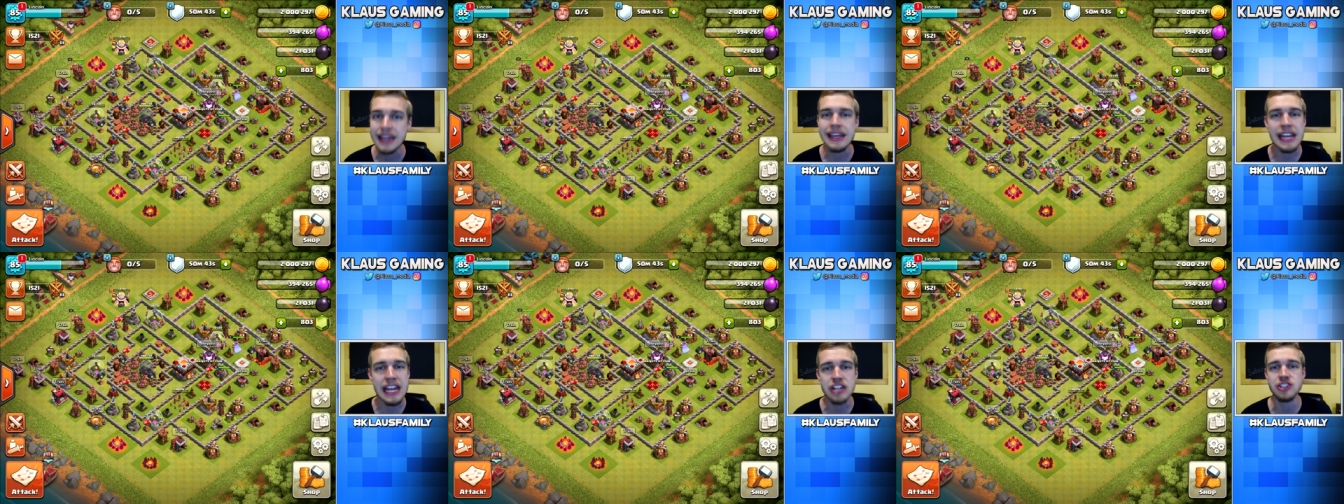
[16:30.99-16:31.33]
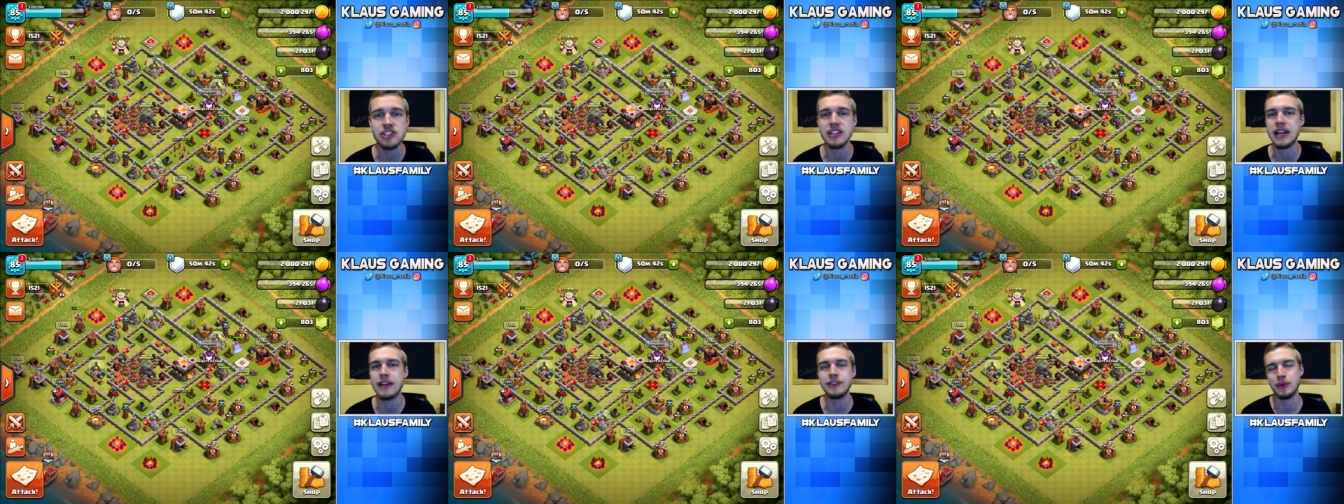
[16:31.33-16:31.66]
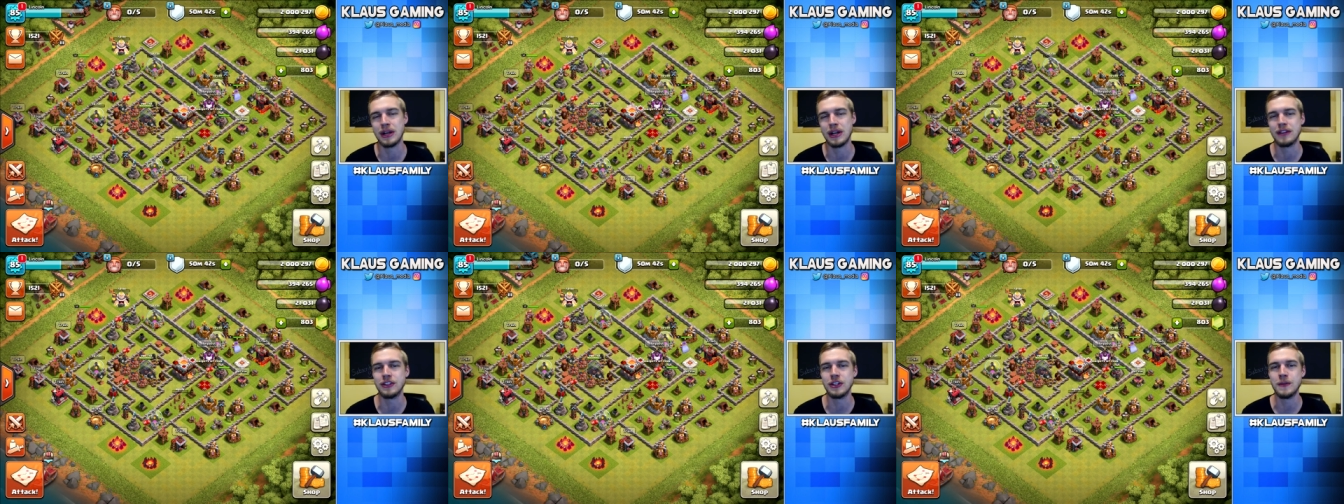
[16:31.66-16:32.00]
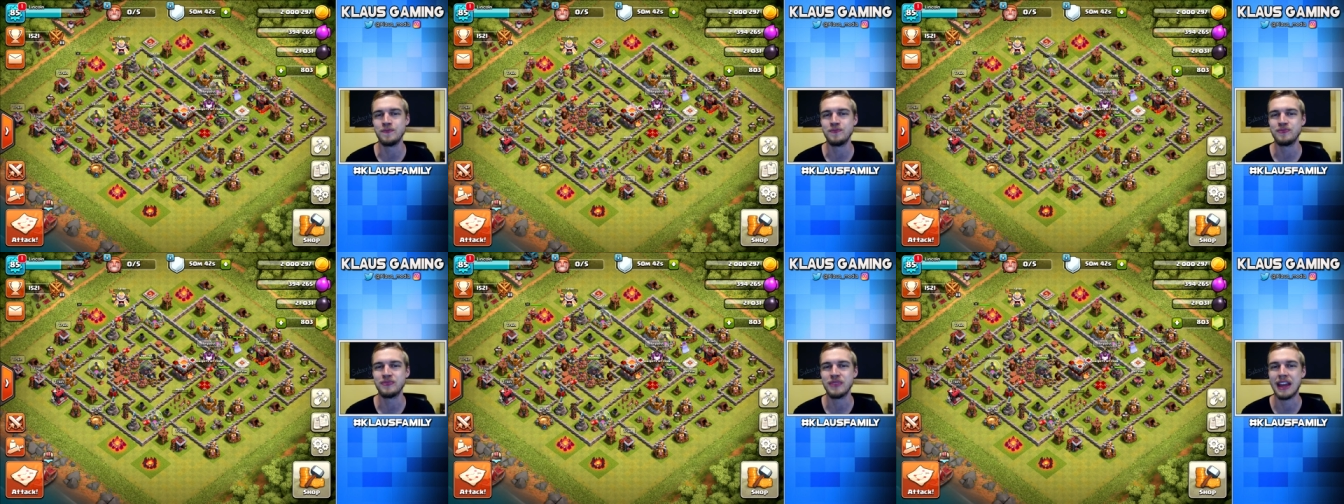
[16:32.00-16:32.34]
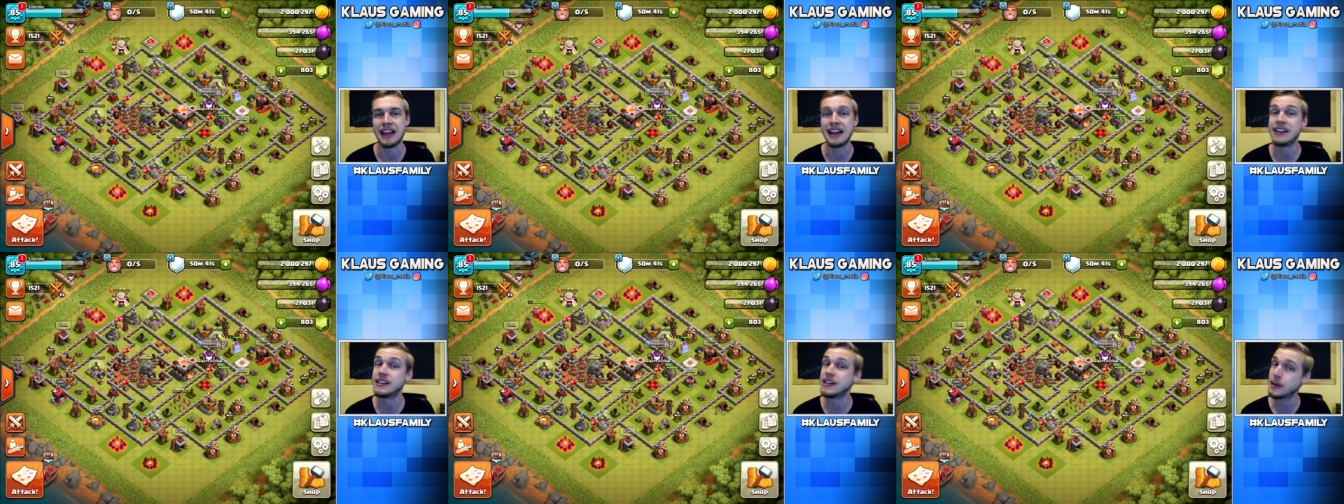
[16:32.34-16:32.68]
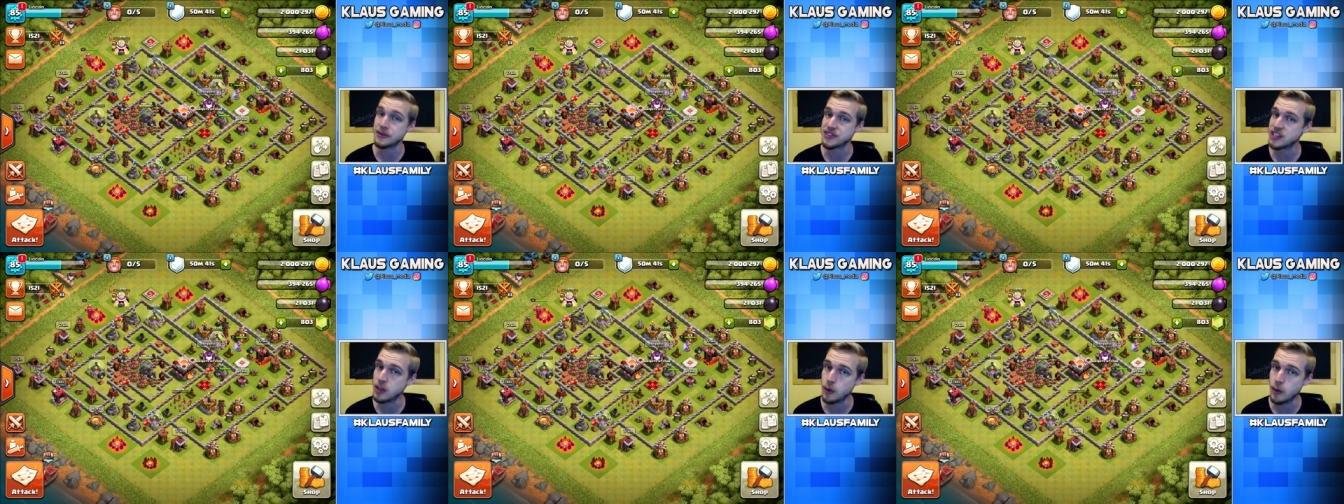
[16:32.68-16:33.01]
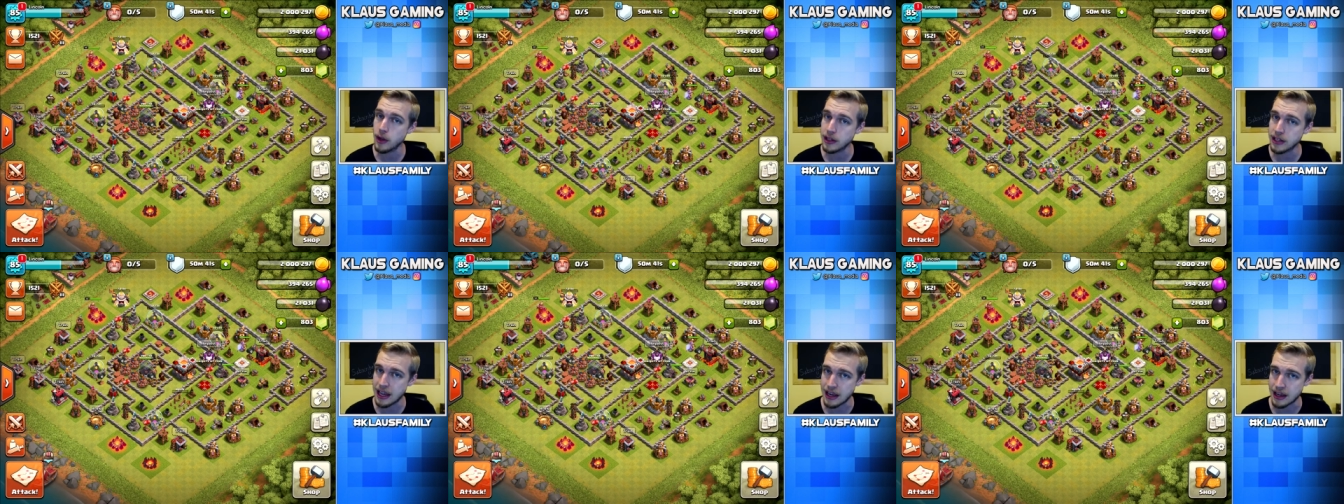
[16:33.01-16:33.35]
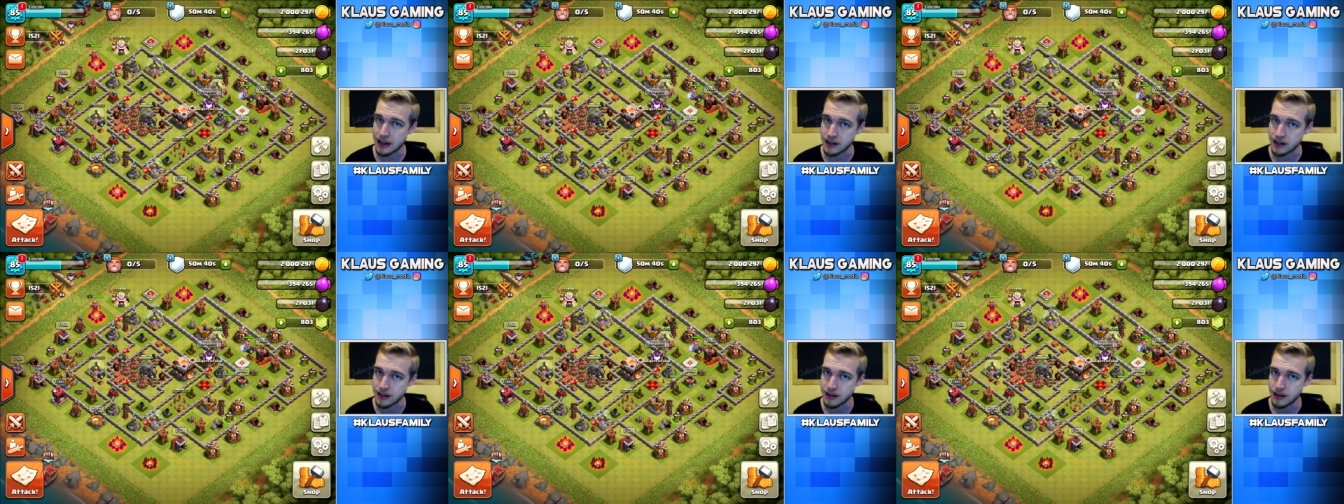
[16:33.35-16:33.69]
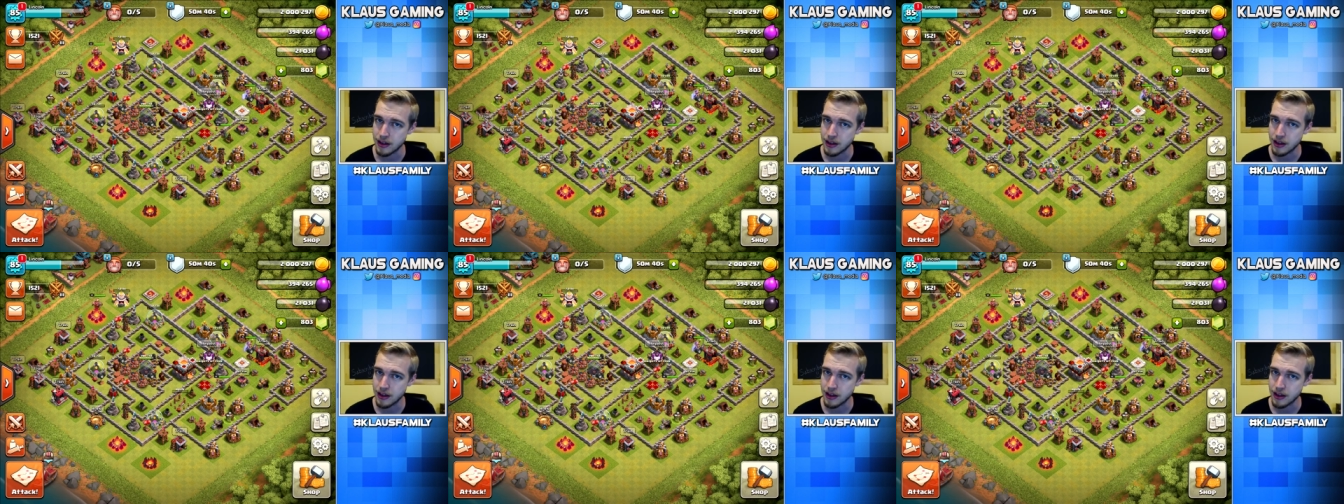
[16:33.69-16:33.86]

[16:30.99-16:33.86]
each and every one of you, and I will see you all again